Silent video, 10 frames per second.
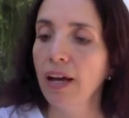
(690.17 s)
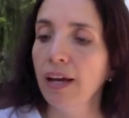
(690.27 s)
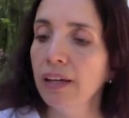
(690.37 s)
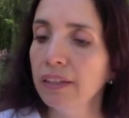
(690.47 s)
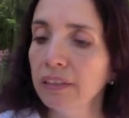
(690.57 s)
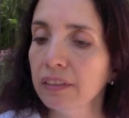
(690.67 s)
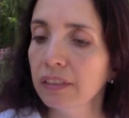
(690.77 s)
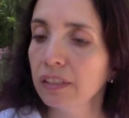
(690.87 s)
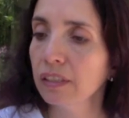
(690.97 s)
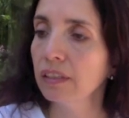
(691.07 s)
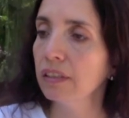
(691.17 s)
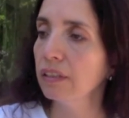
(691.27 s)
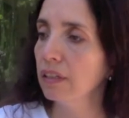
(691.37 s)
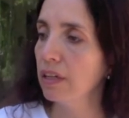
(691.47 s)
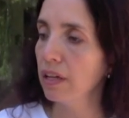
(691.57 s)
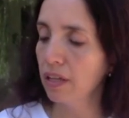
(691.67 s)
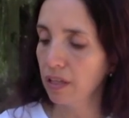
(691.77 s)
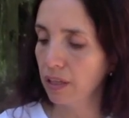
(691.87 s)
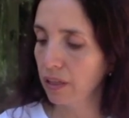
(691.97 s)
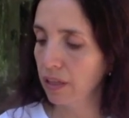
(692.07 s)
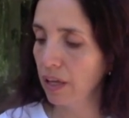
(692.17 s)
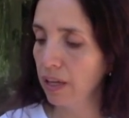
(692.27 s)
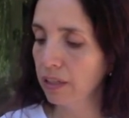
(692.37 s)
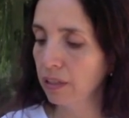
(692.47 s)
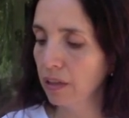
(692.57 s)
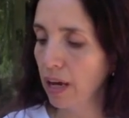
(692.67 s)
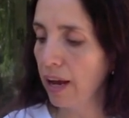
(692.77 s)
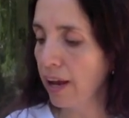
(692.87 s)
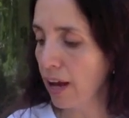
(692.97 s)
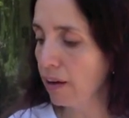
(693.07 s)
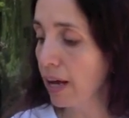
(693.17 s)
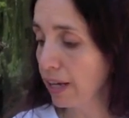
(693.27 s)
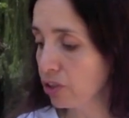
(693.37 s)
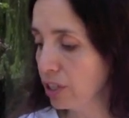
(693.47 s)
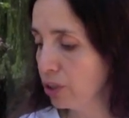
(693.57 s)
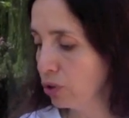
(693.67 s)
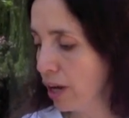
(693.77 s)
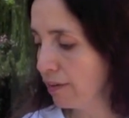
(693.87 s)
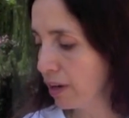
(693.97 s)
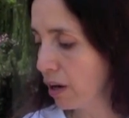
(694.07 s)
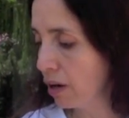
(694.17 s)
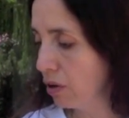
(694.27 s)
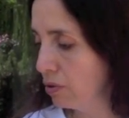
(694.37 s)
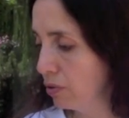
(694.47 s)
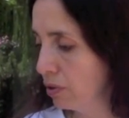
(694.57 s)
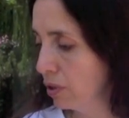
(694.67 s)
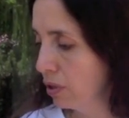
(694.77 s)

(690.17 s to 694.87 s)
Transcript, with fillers: And then I, ha I actually do have a car loan,